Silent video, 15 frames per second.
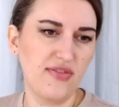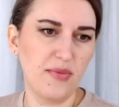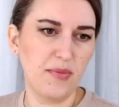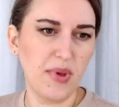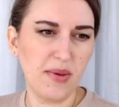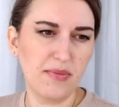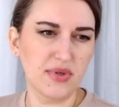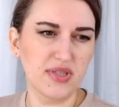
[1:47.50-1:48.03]

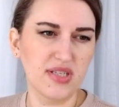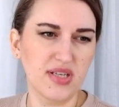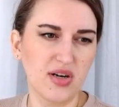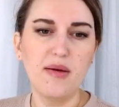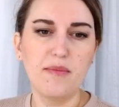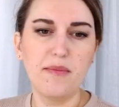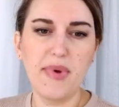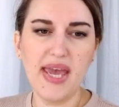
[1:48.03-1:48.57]
papers
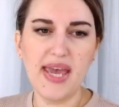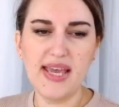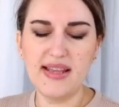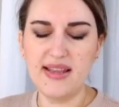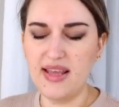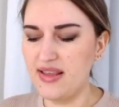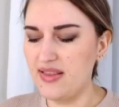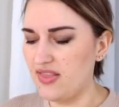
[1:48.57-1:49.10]
are
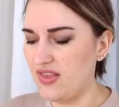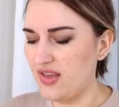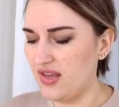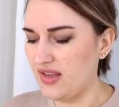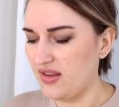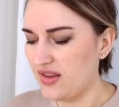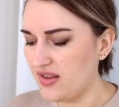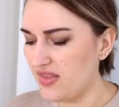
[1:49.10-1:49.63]
made in
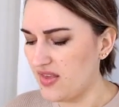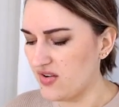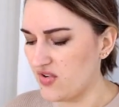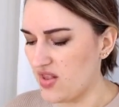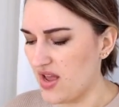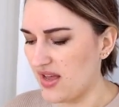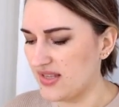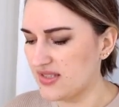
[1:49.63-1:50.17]
the
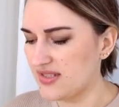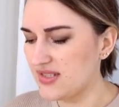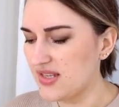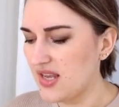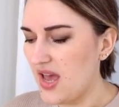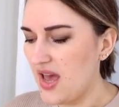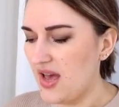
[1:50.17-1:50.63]
Netherlands,